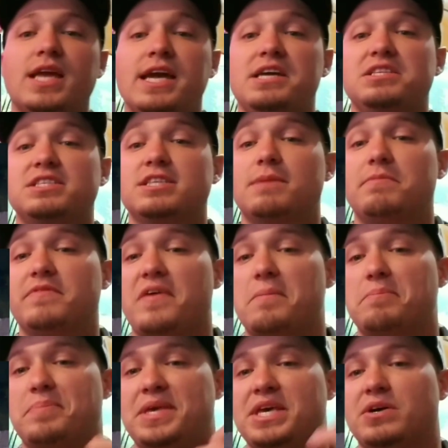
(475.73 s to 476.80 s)
and some of
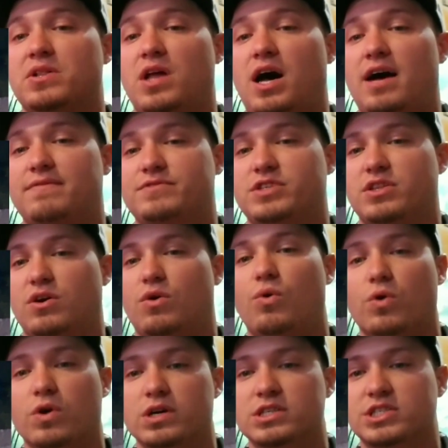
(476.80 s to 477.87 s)
them peel off to the
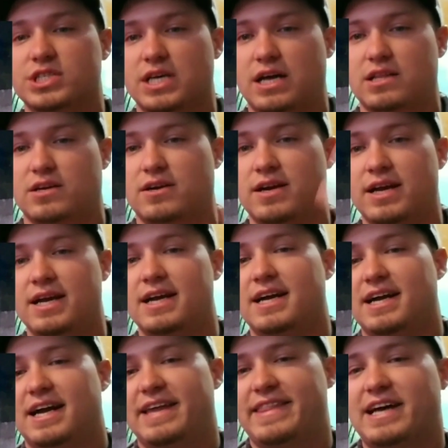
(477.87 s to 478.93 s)
orange color.
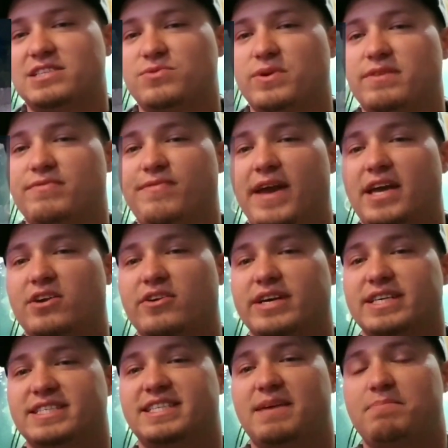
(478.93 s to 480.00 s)
And that's what a fader is.